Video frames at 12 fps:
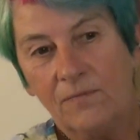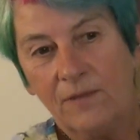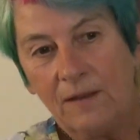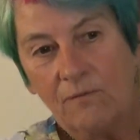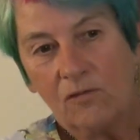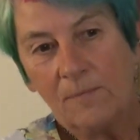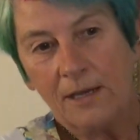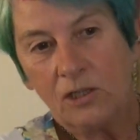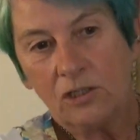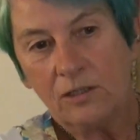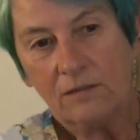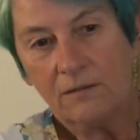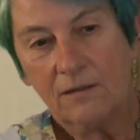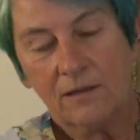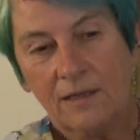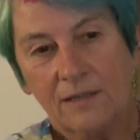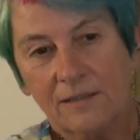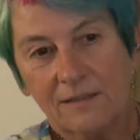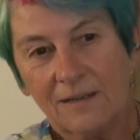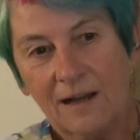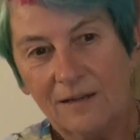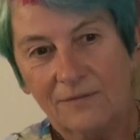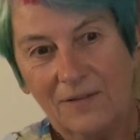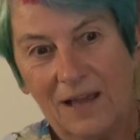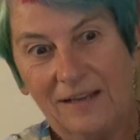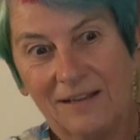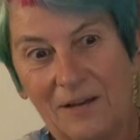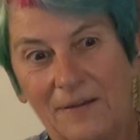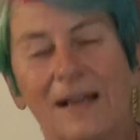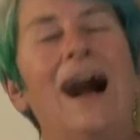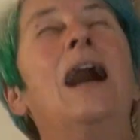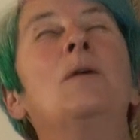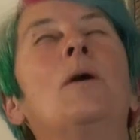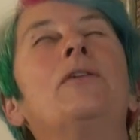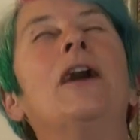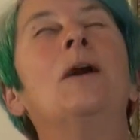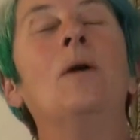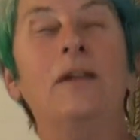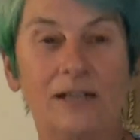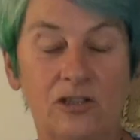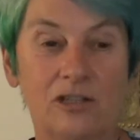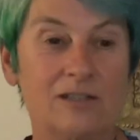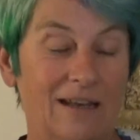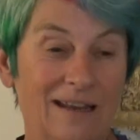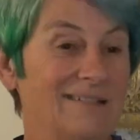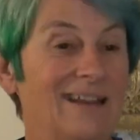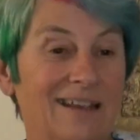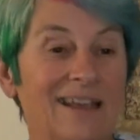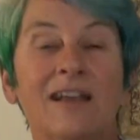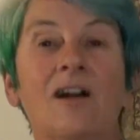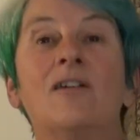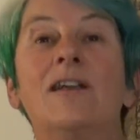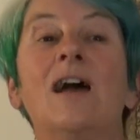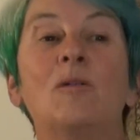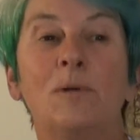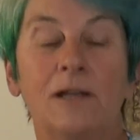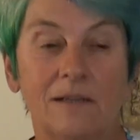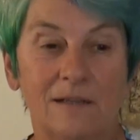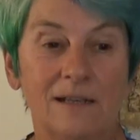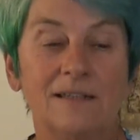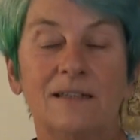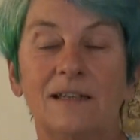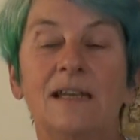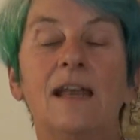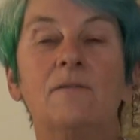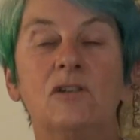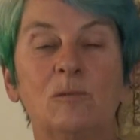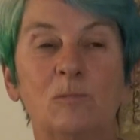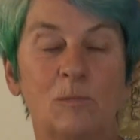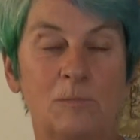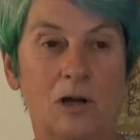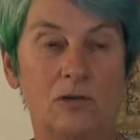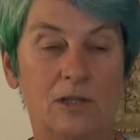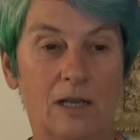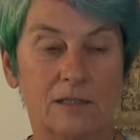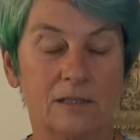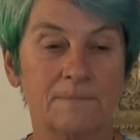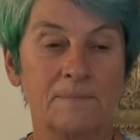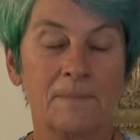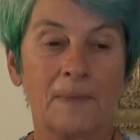the information is kind of like going, I want, I want. It's just, it can't help it. It's an inevitable process.